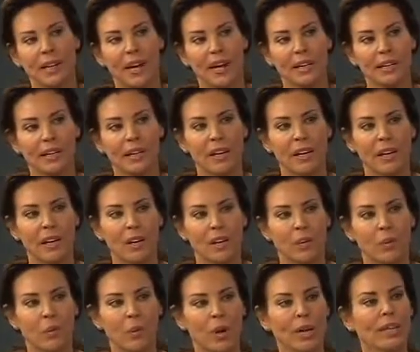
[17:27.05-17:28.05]
And
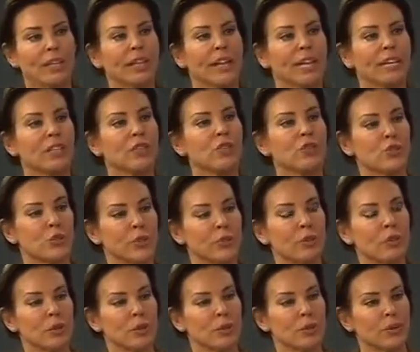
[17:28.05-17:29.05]
what can I
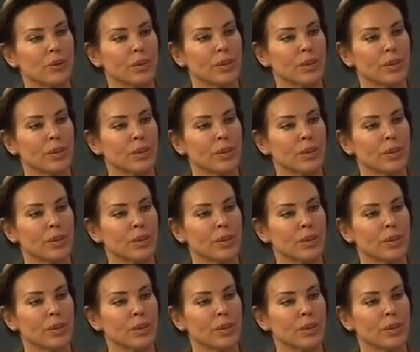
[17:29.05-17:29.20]
contribute?